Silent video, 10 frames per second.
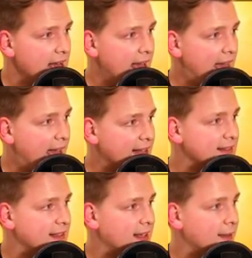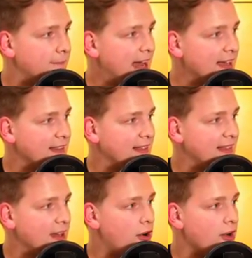and the fact that
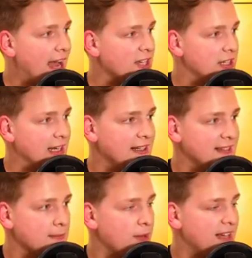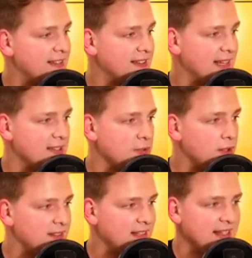they are actually listing prices in
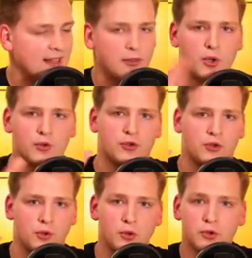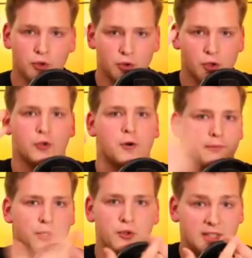USD, those two do not
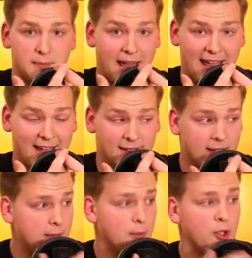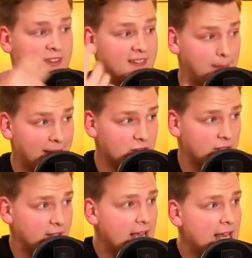compute in my head. Because as I
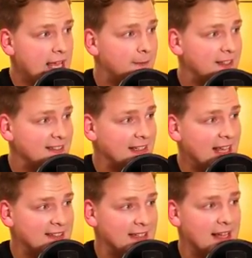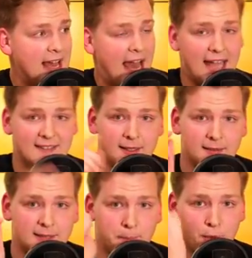mentioned, if it is the case that I de
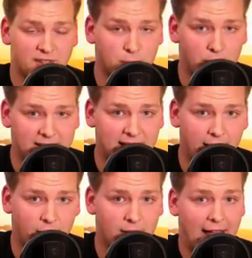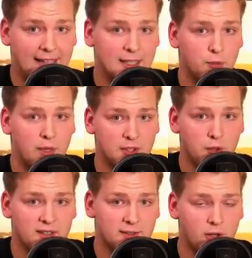deposit one Tether, I get one
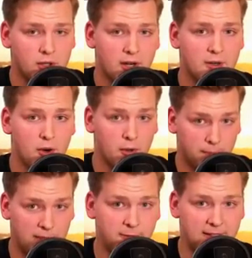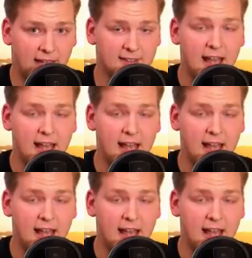US dollar on Bitfinex,